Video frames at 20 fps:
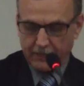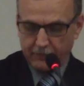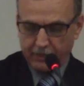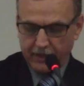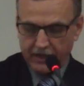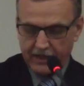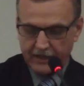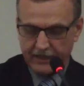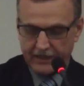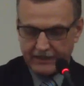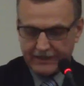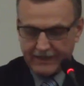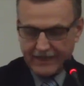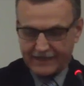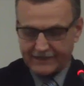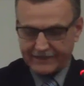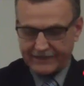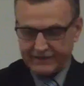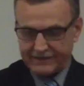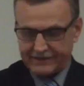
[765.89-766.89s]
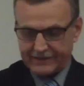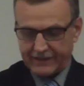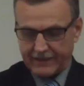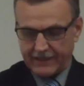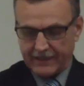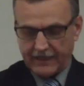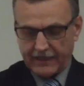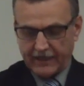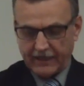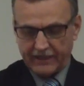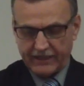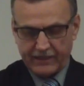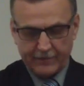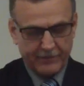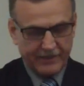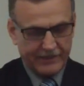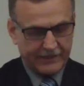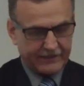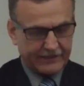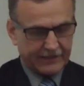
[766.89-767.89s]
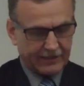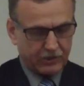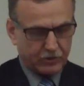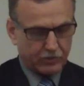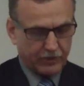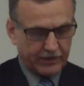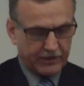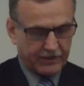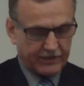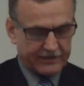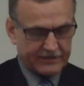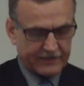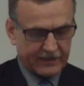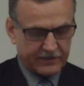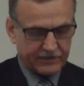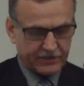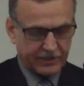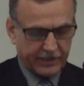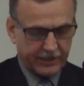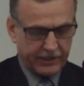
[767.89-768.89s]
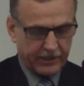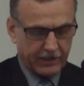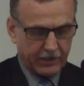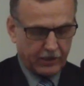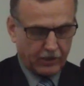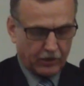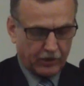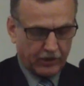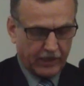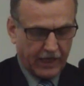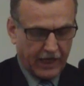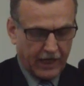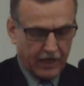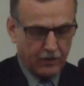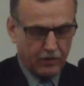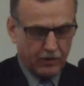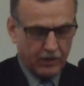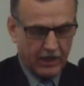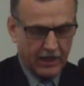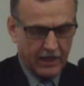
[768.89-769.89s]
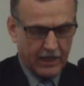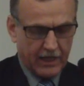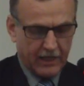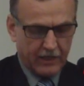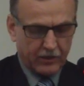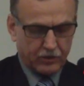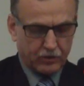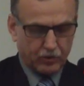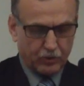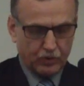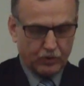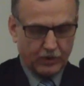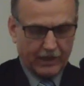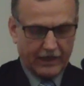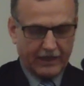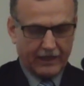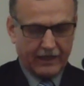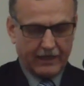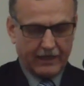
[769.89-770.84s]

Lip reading: by Nazis in the mid-20th century on how to